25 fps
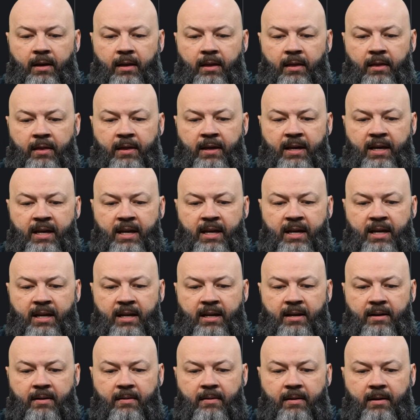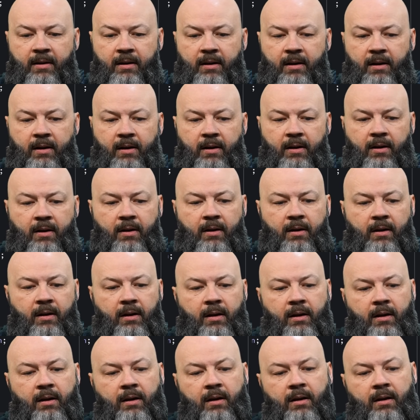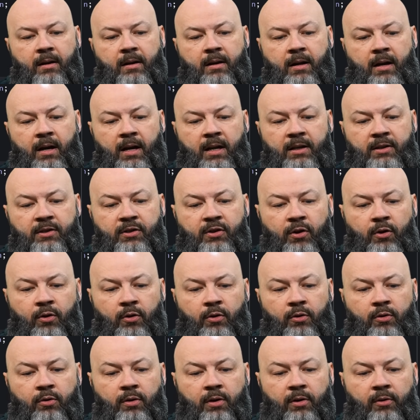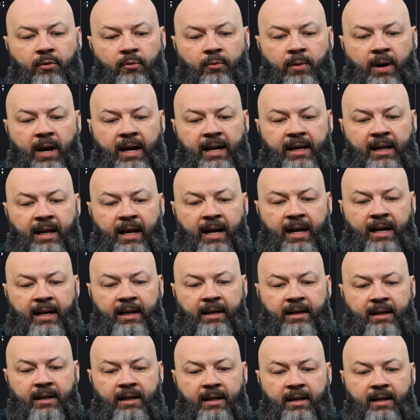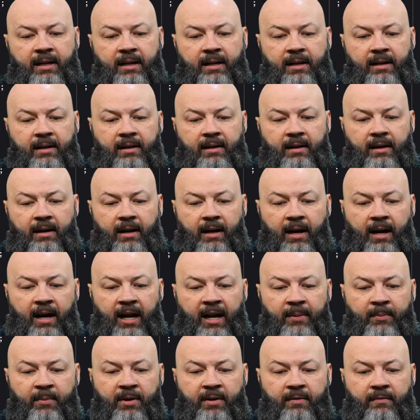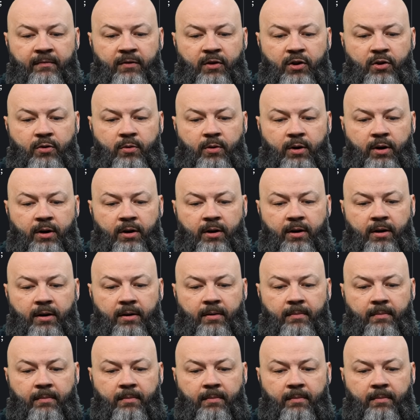then console write line, I'm a viewer.